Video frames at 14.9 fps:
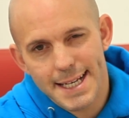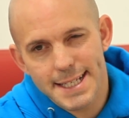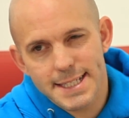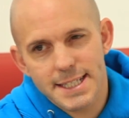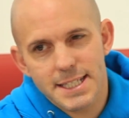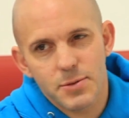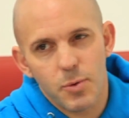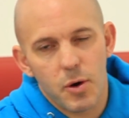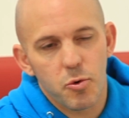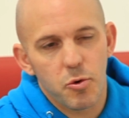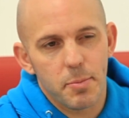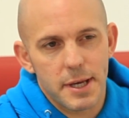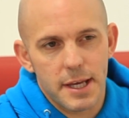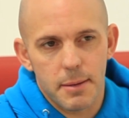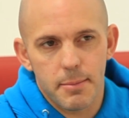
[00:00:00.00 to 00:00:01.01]
Easiest way
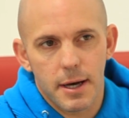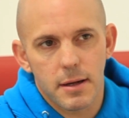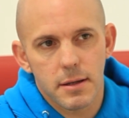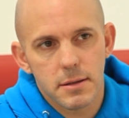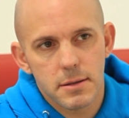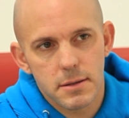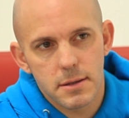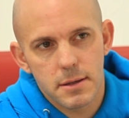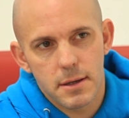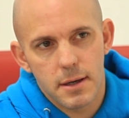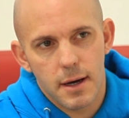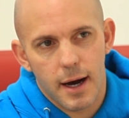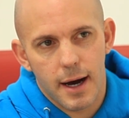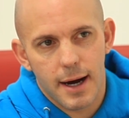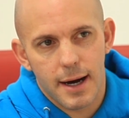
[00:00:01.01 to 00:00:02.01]
would be email,
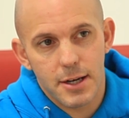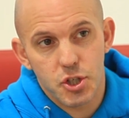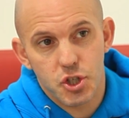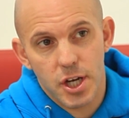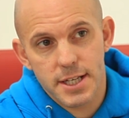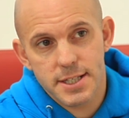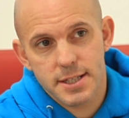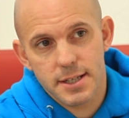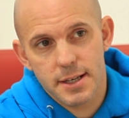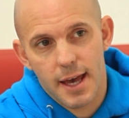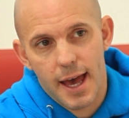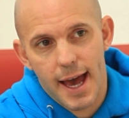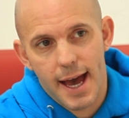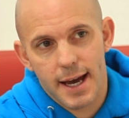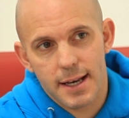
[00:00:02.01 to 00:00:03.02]

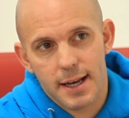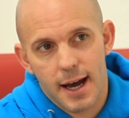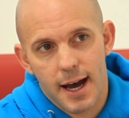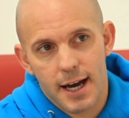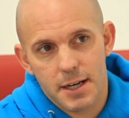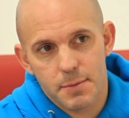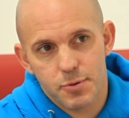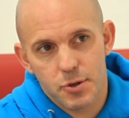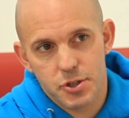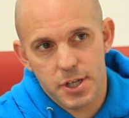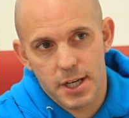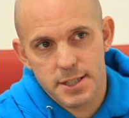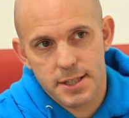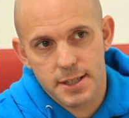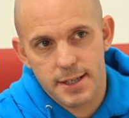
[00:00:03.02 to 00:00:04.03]

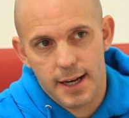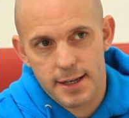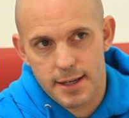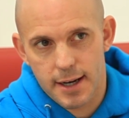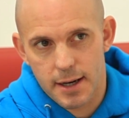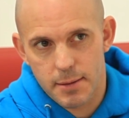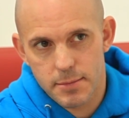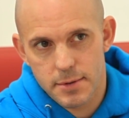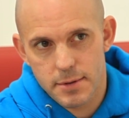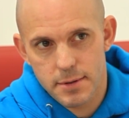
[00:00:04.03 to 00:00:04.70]
jason@hondaprojason.com.